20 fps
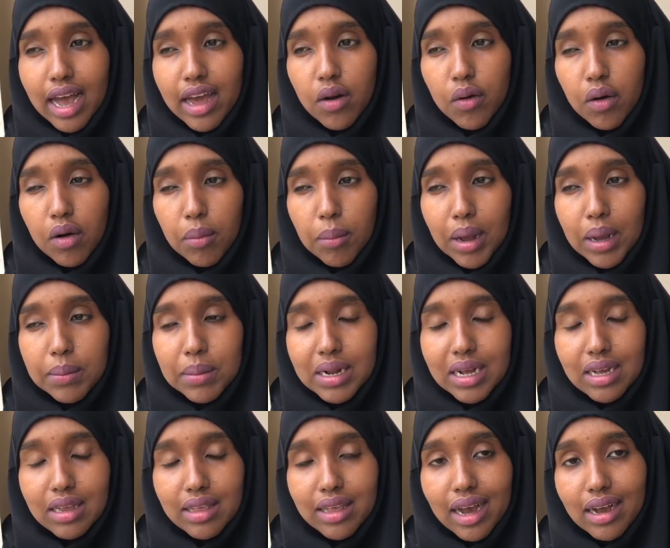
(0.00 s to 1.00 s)
I don't remember
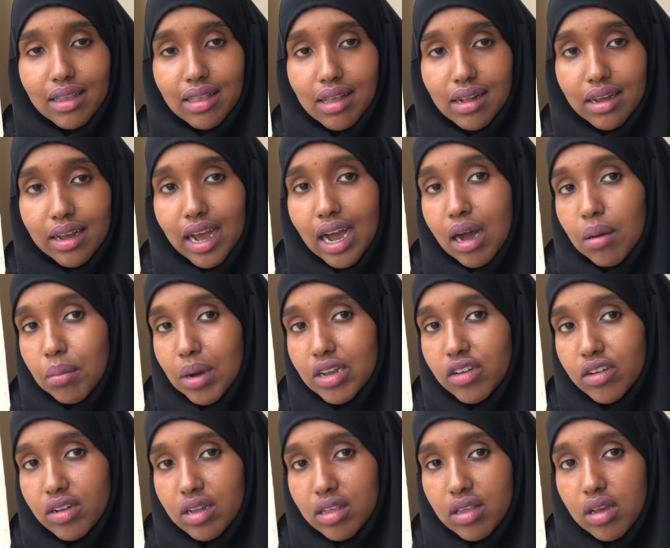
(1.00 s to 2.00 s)
exactly how
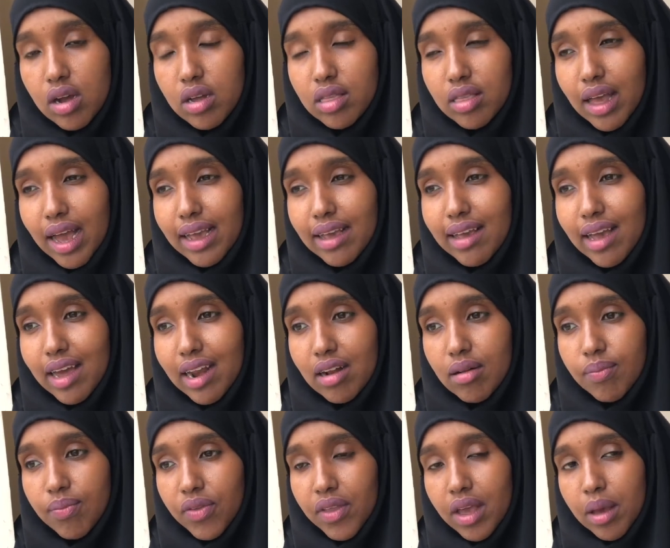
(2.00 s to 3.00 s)
much discount I get it,
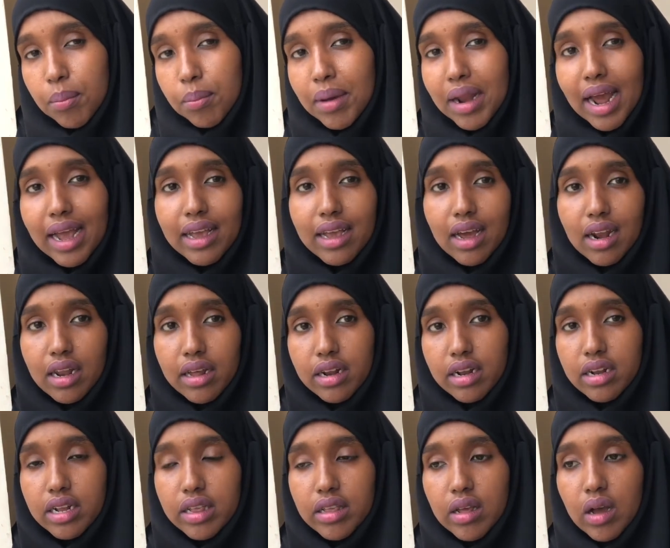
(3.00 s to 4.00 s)
but I get
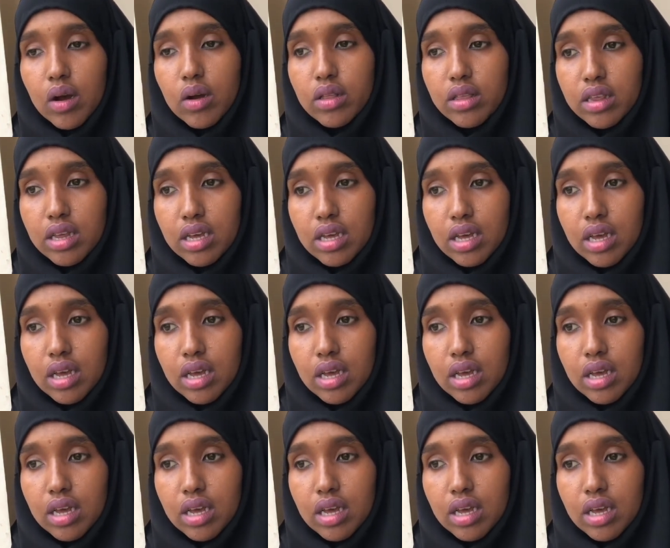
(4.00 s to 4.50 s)
little discounts.